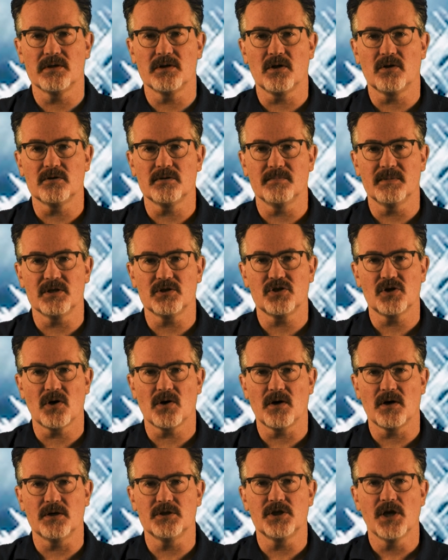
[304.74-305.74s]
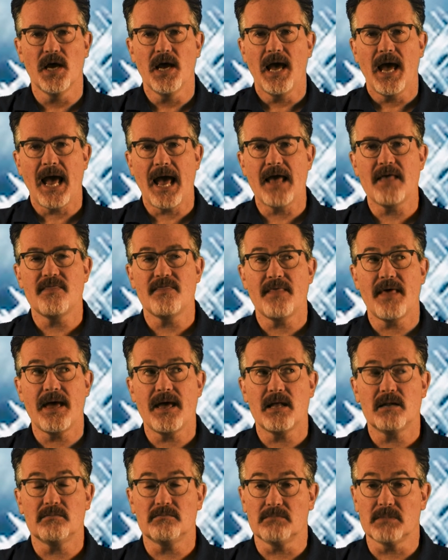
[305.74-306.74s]
and ultimate charge and
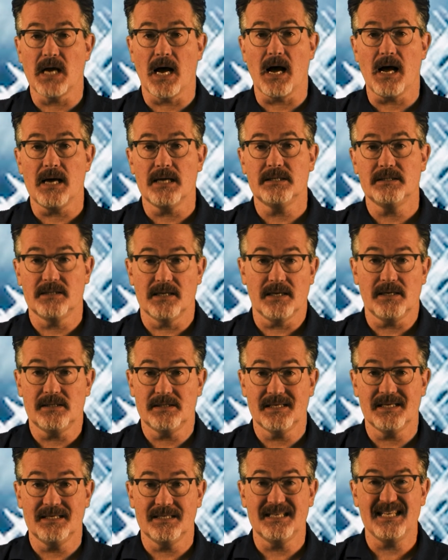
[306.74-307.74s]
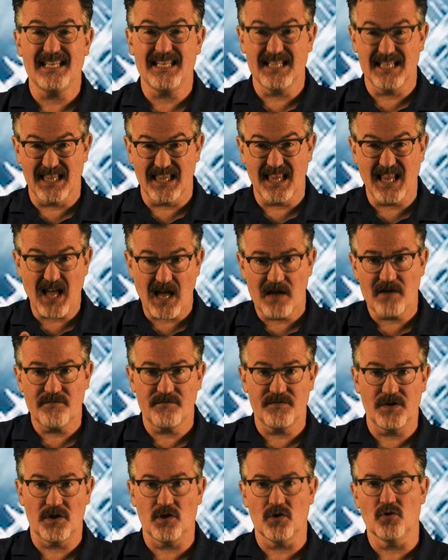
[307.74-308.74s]
that God does indeed
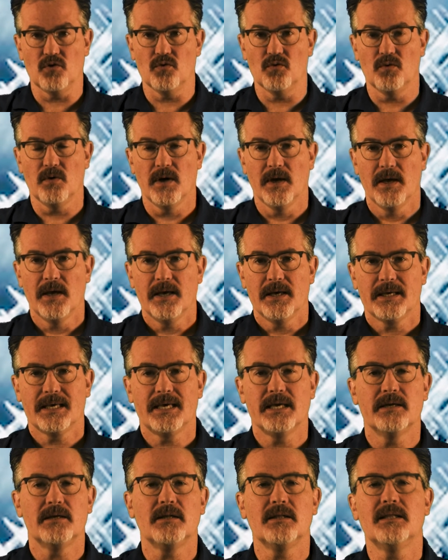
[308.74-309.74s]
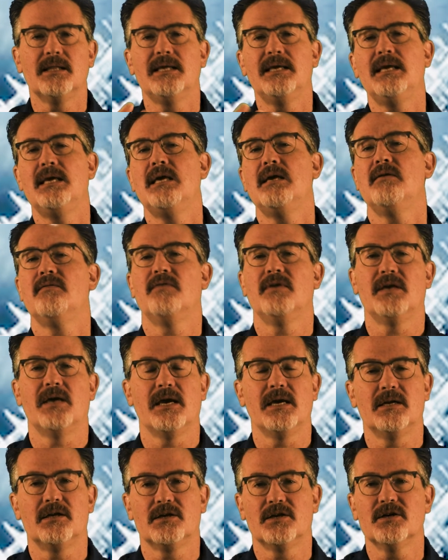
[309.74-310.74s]
love you can
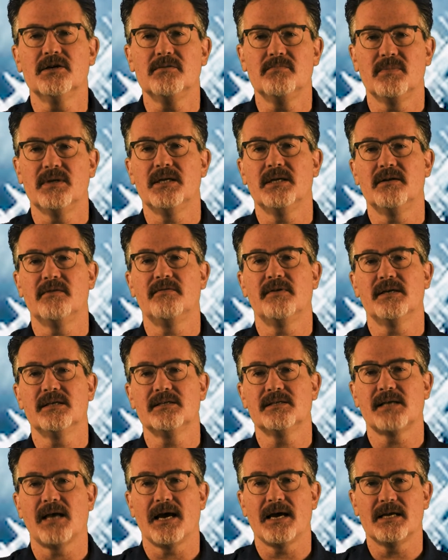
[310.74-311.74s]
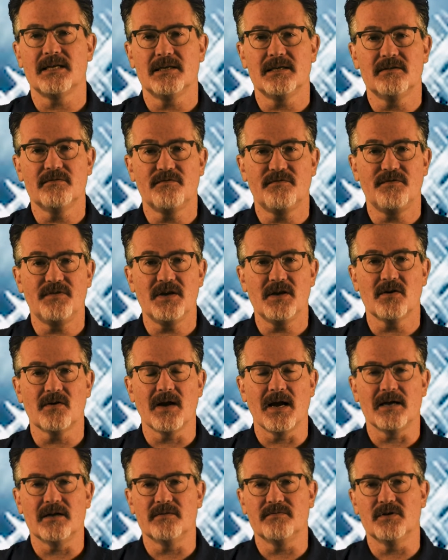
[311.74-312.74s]
alleviate a good bit of anxiety and fear
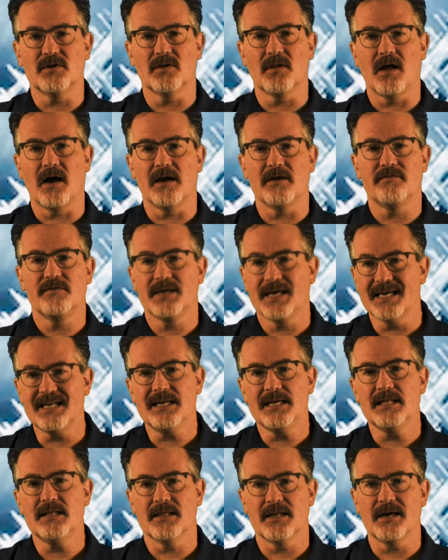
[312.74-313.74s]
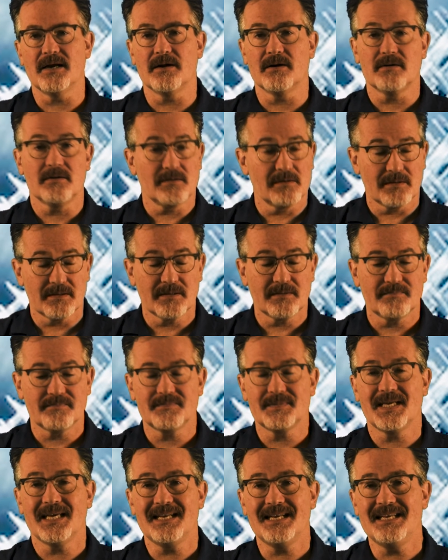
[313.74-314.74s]
out of your life. Getting there,
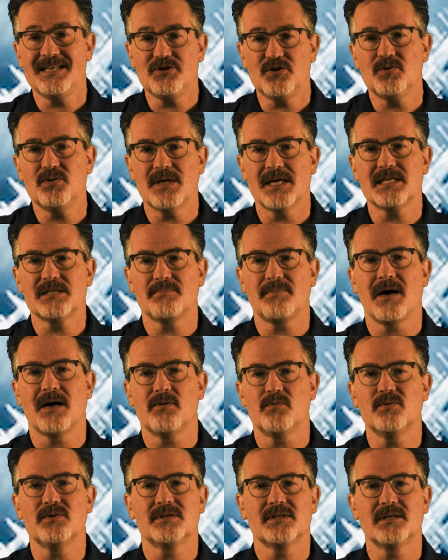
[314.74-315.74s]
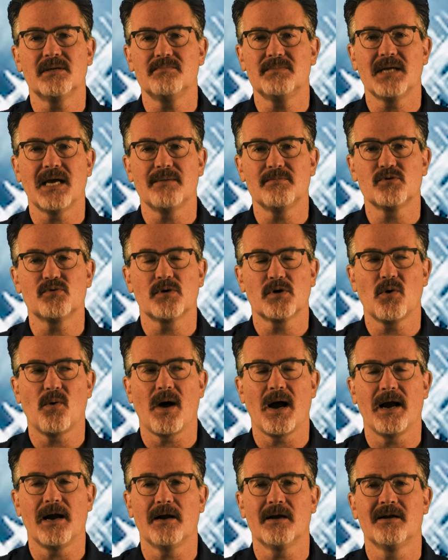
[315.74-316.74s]
getting to that spot will sometimes
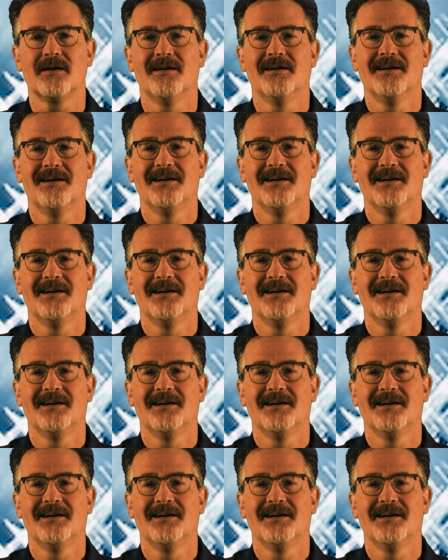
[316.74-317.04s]
require,